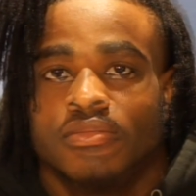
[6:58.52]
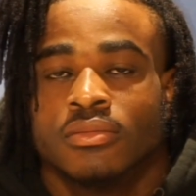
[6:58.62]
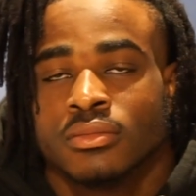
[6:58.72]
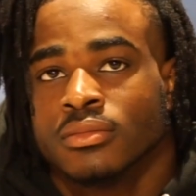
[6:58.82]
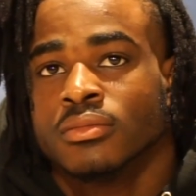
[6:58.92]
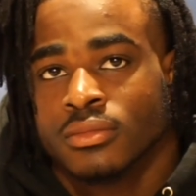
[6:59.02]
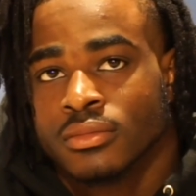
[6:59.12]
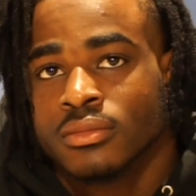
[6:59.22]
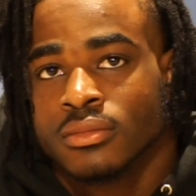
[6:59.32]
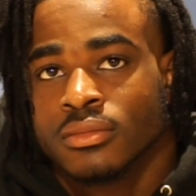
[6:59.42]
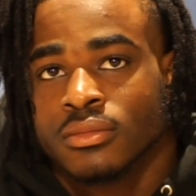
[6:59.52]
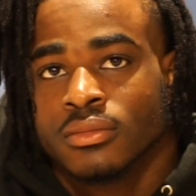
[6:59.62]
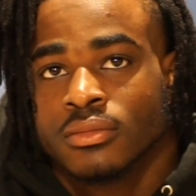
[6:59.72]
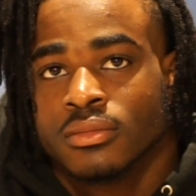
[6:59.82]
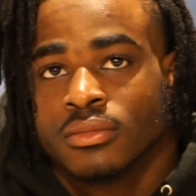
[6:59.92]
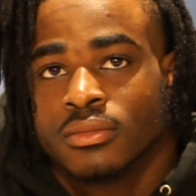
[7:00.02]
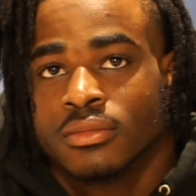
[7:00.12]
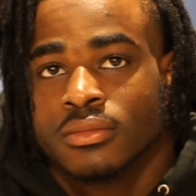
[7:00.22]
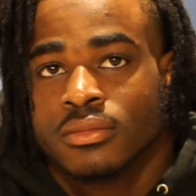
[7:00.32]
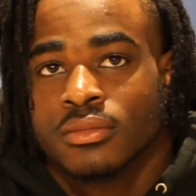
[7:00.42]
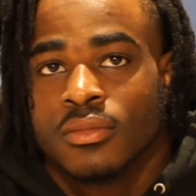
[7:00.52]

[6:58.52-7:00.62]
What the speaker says: (silence)